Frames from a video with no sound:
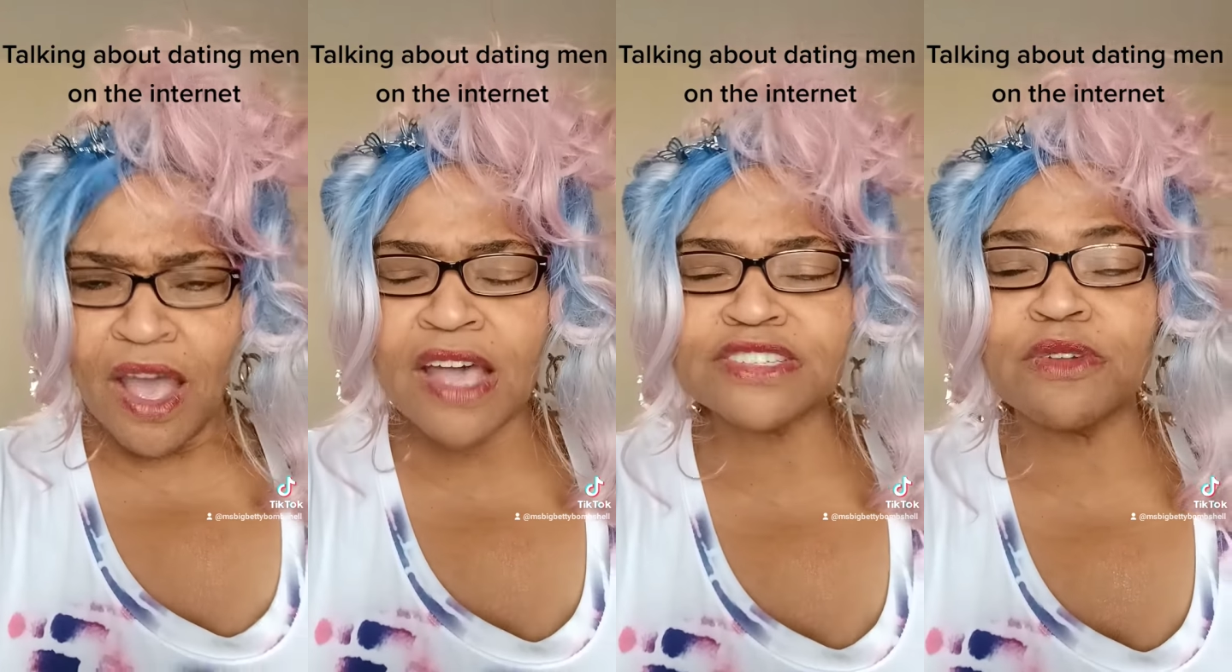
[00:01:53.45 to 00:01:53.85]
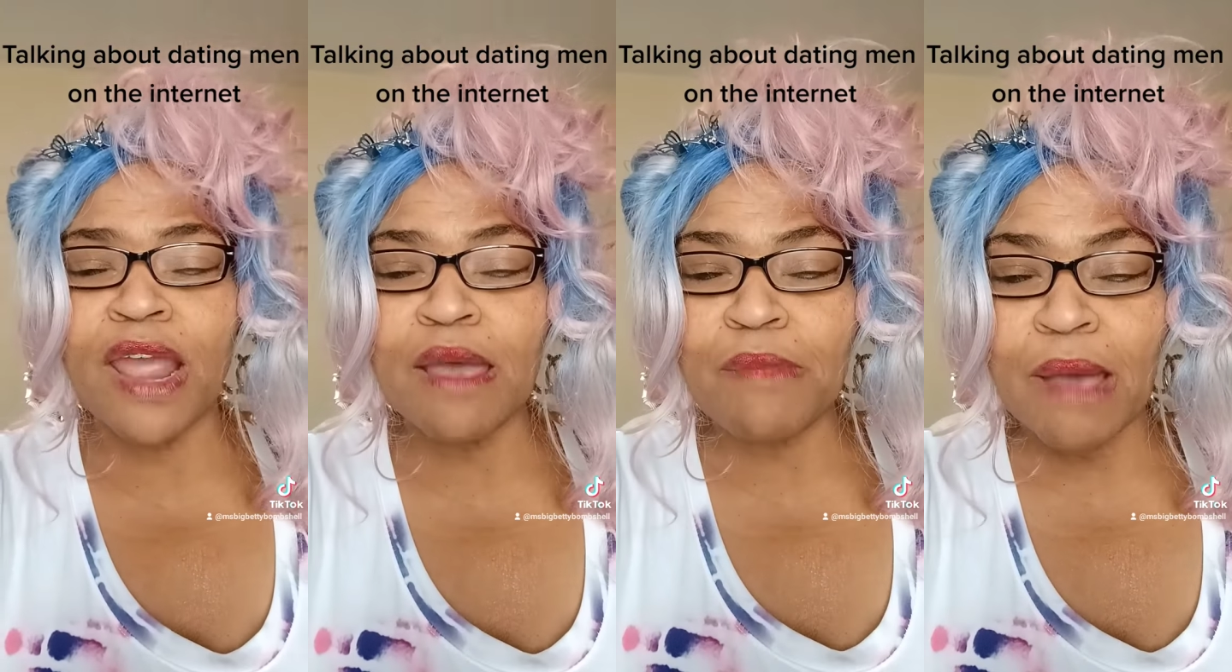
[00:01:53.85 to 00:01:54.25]
Us
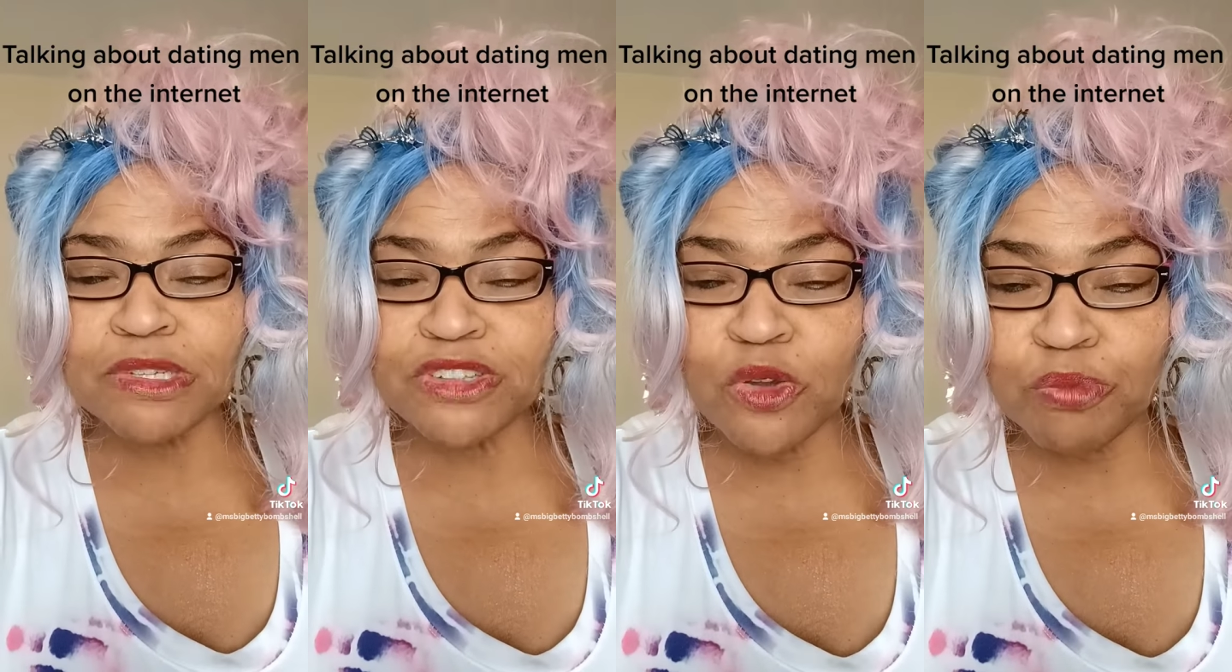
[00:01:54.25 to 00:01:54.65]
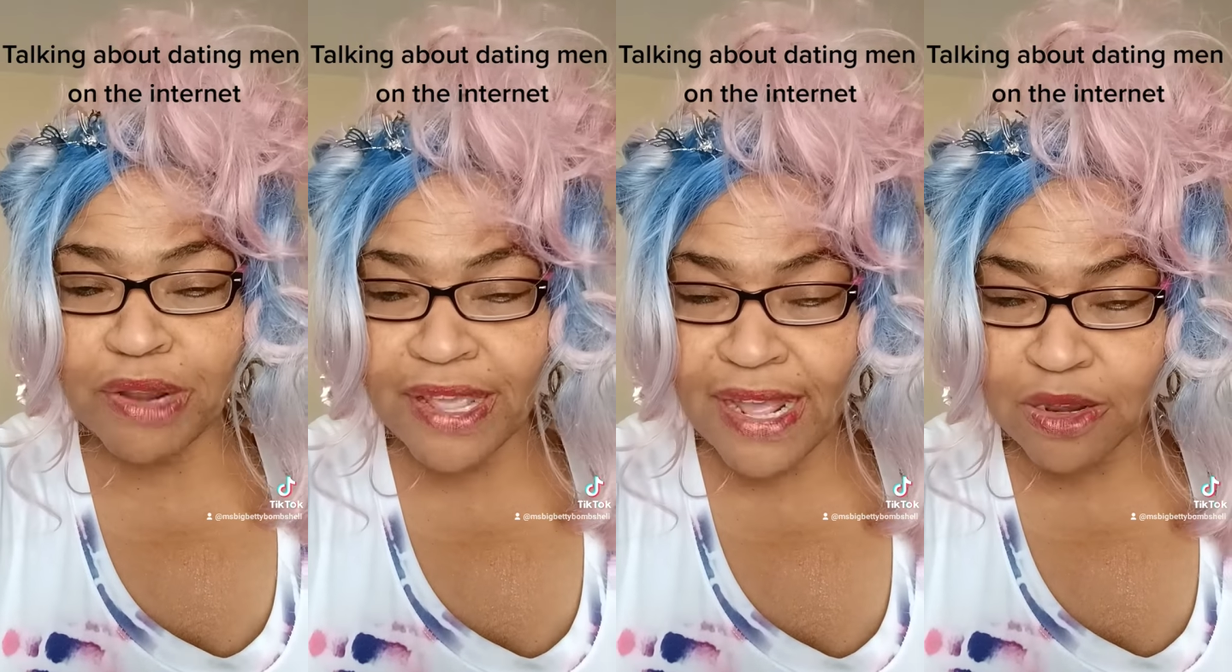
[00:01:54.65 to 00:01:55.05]
grandmamas don't
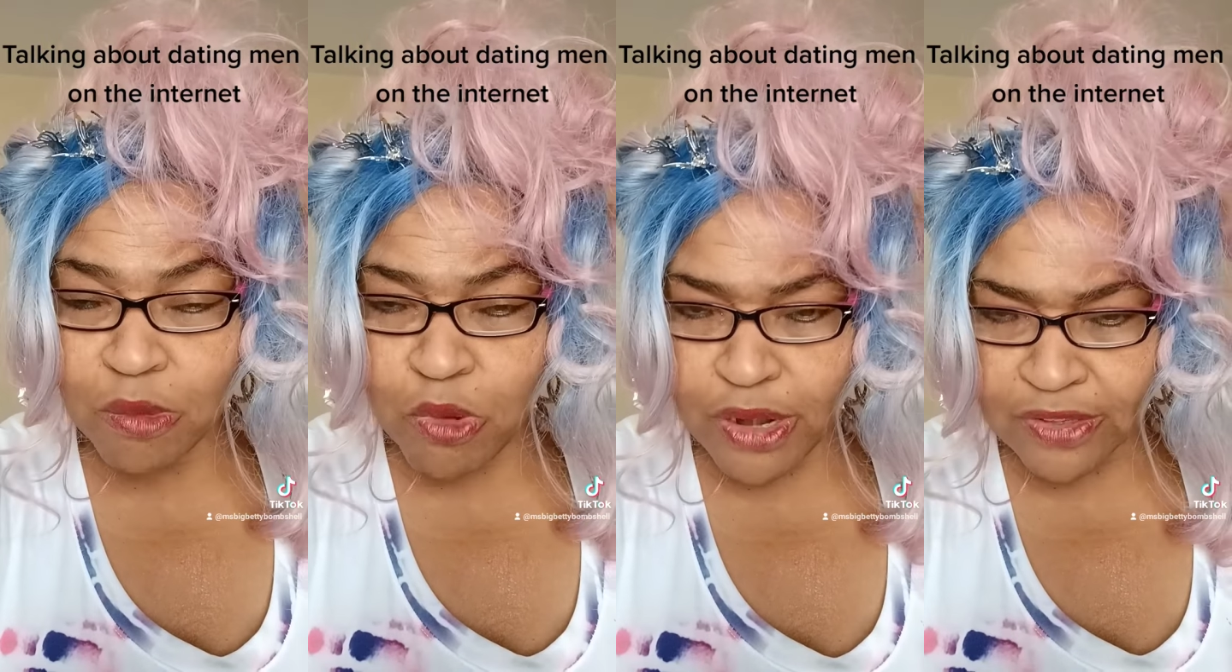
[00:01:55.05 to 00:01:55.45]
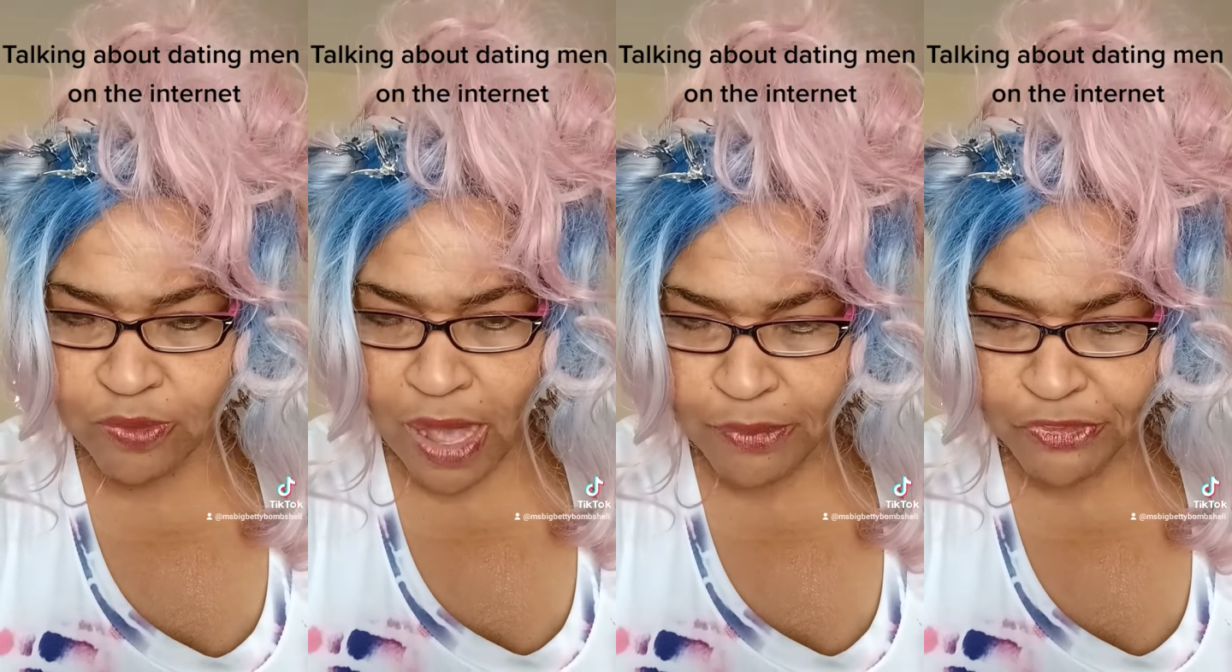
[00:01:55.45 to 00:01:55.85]
play that no more. That's
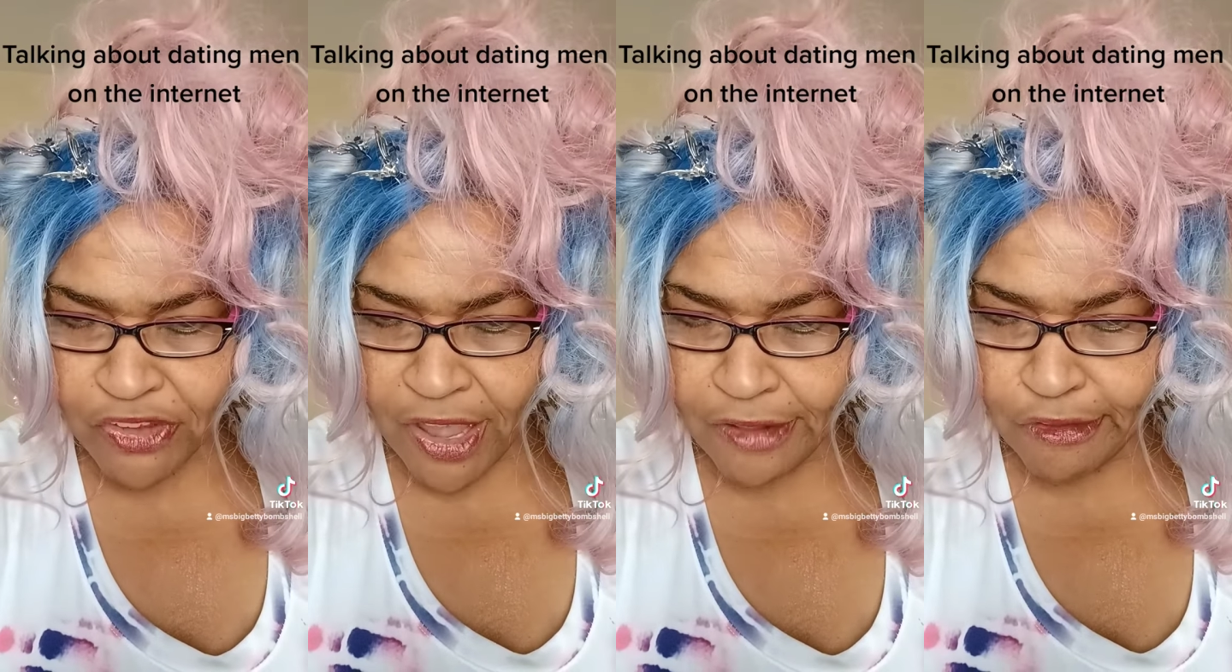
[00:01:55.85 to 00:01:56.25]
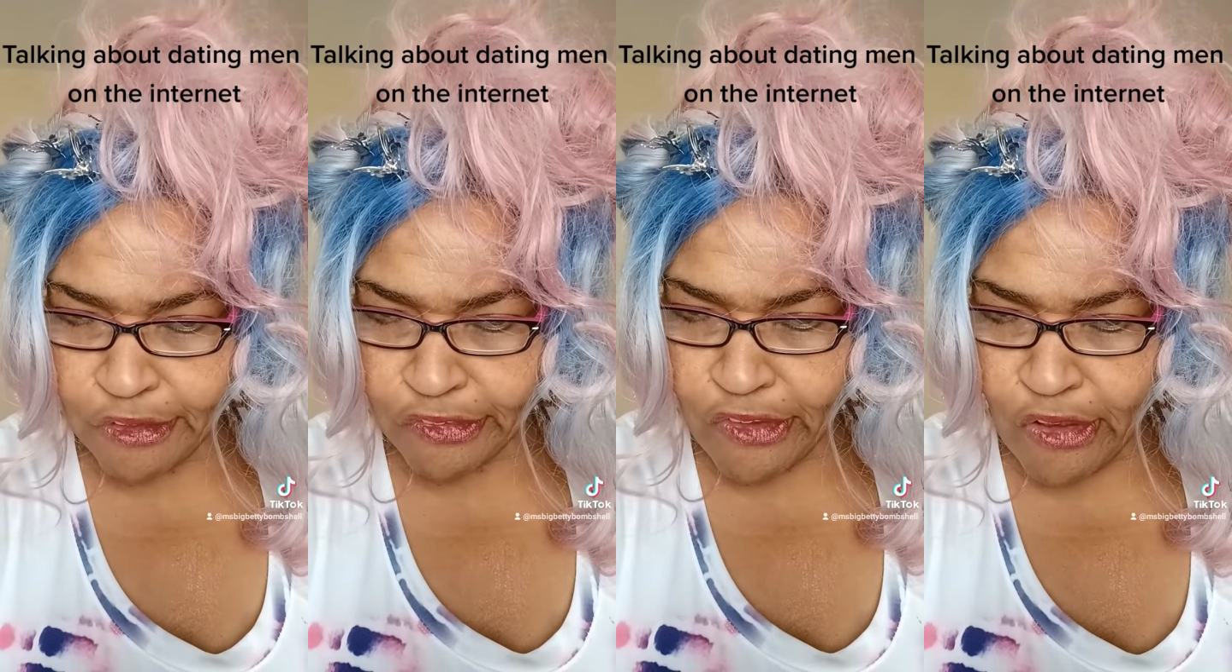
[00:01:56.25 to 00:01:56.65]
why I was saying
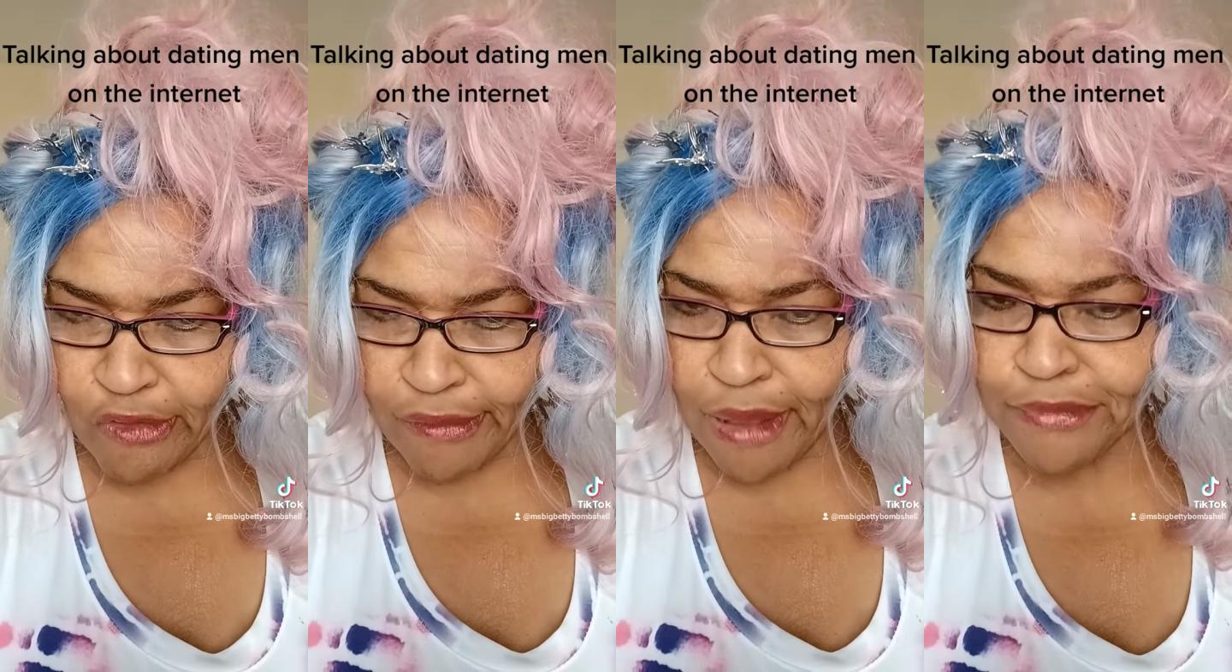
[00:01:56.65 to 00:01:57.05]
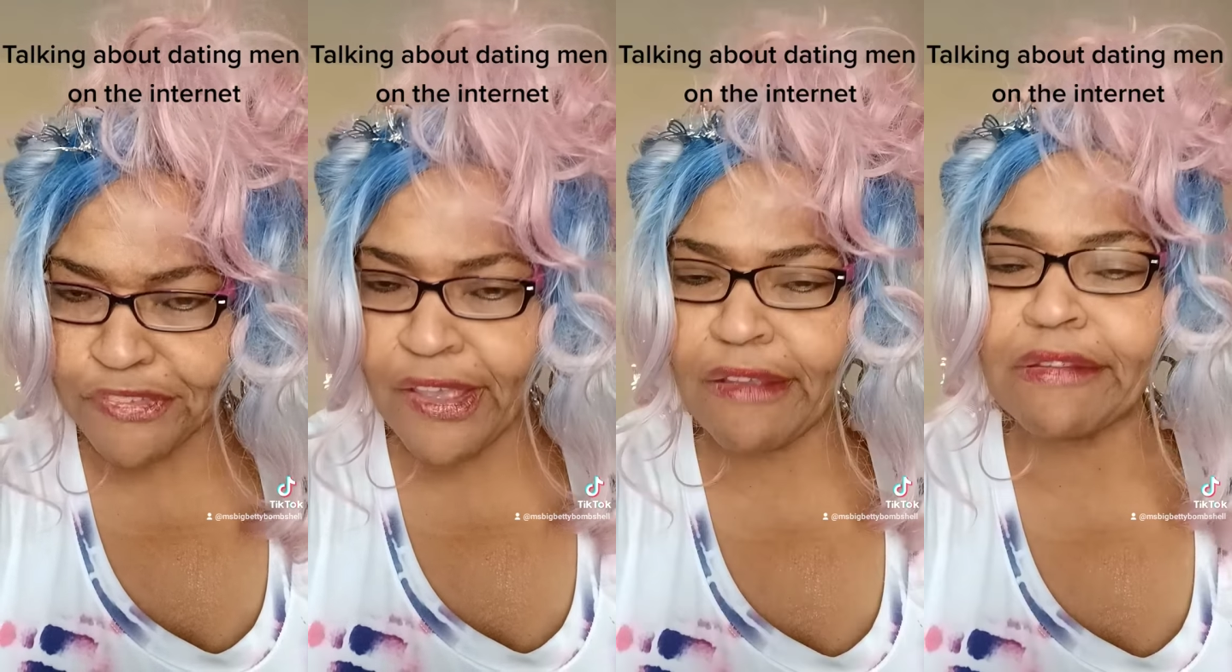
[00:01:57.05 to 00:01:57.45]
us, y'all. I was
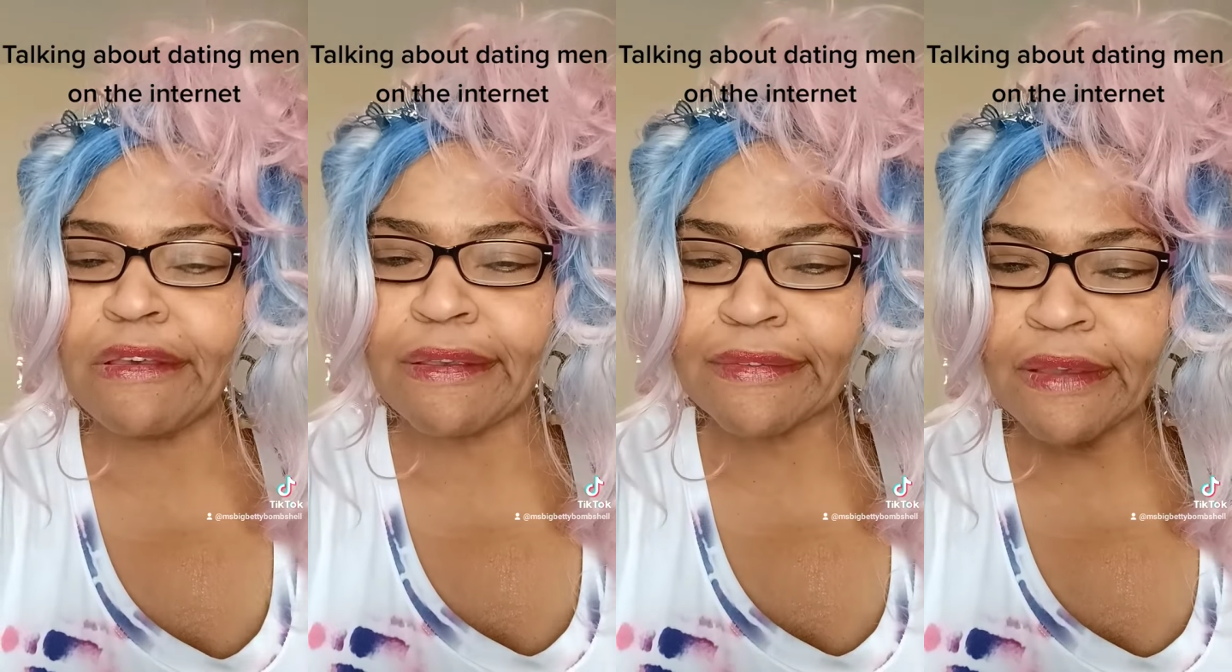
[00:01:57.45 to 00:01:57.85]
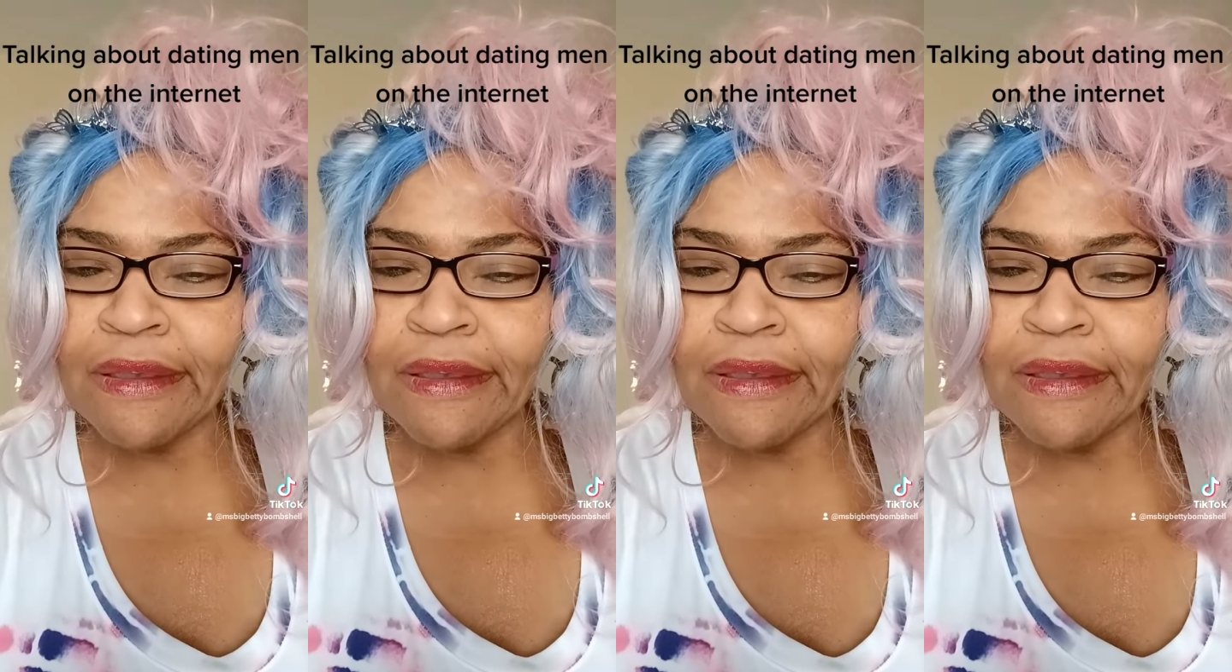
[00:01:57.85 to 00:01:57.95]
saying us.